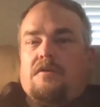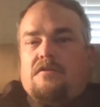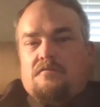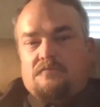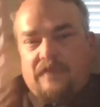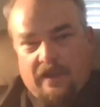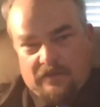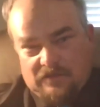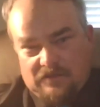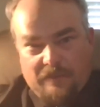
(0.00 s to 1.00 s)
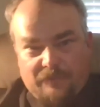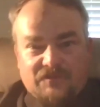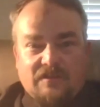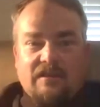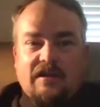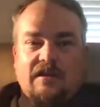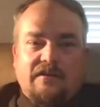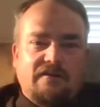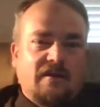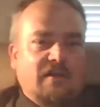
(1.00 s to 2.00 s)
and then down in the depths
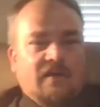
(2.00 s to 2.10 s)
again,